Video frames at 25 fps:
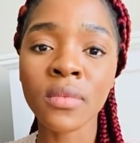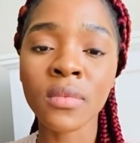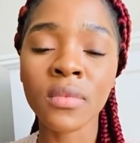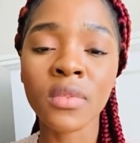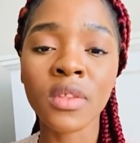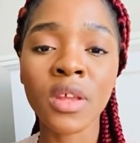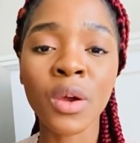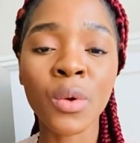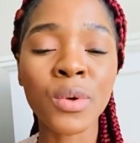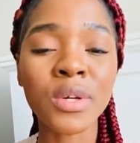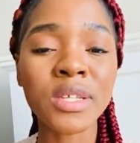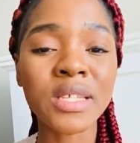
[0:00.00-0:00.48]

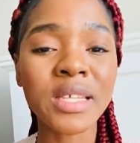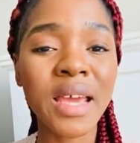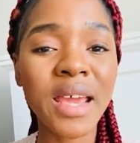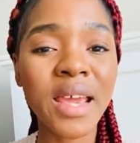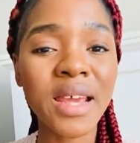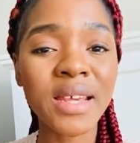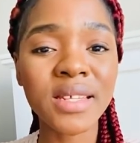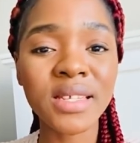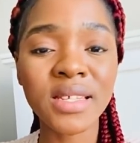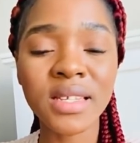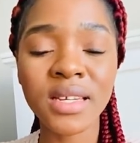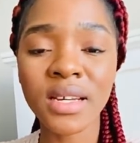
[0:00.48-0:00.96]
There was
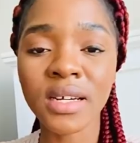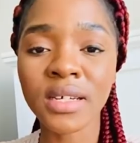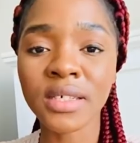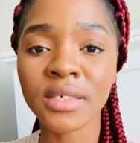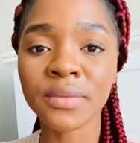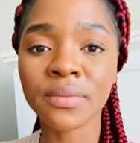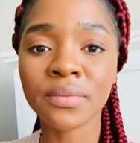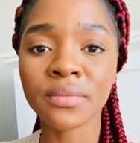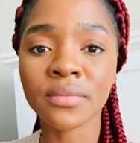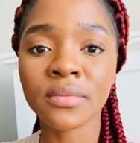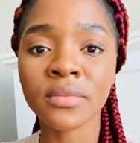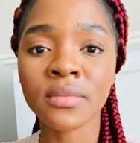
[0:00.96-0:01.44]
Esther
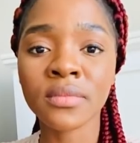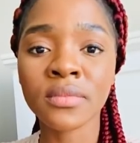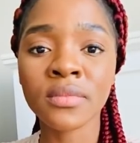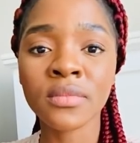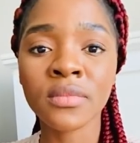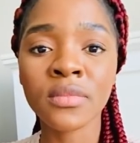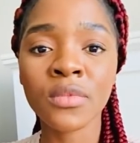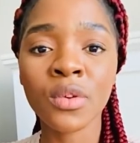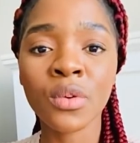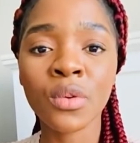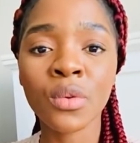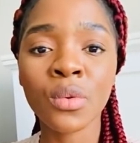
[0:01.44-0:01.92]

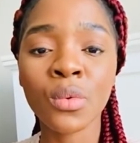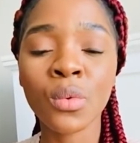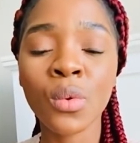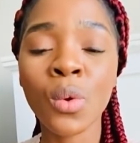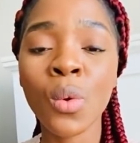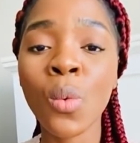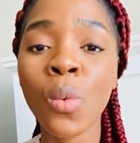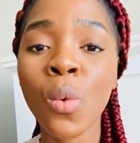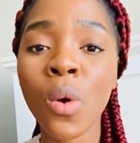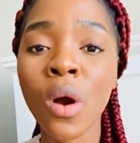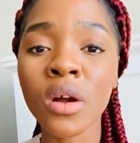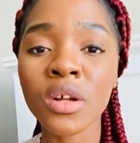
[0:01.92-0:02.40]
who
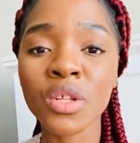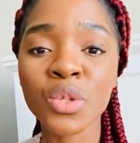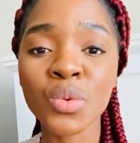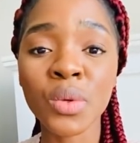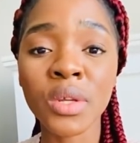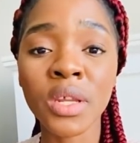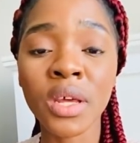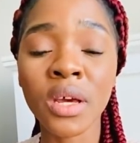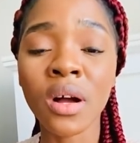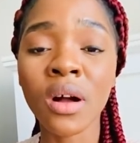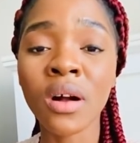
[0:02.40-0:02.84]
worked with the